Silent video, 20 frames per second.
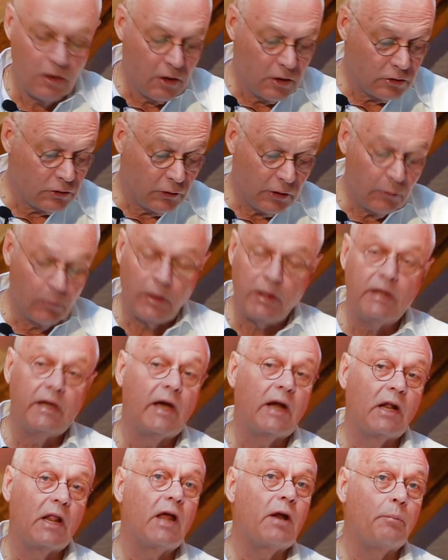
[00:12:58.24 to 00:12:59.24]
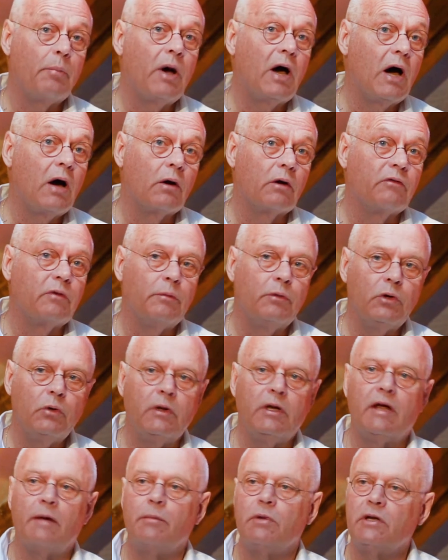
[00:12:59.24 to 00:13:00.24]
So anyway, he got a lot of power from doing
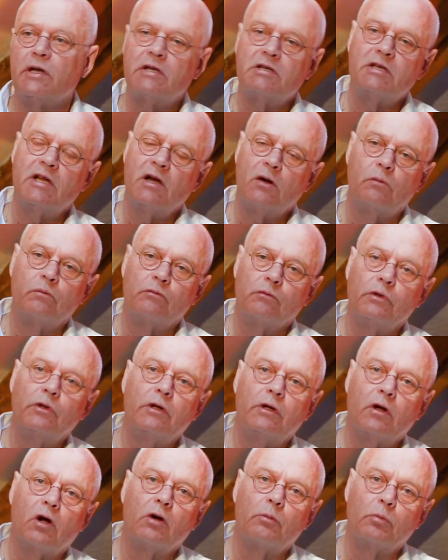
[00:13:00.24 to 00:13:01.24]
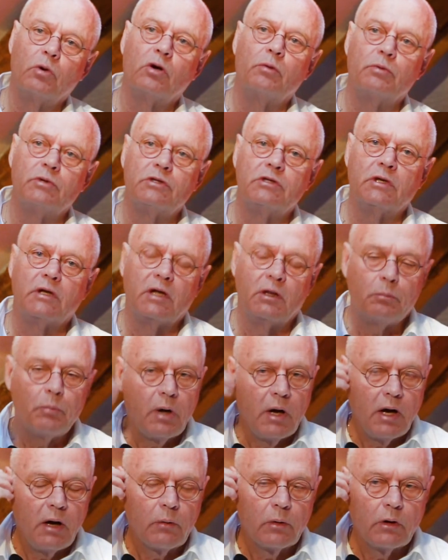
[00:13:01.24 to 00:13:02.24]
that, but that's not really our purpose to get
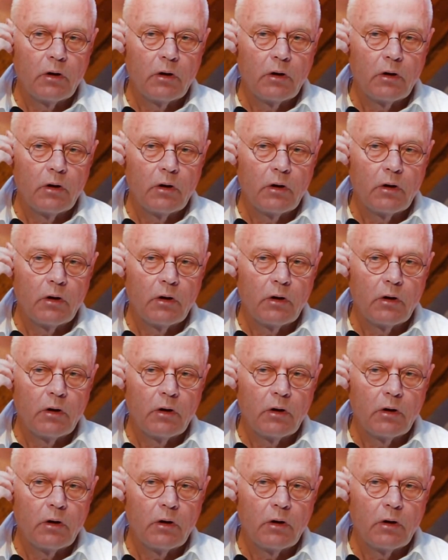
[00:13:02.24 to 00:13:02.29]
power.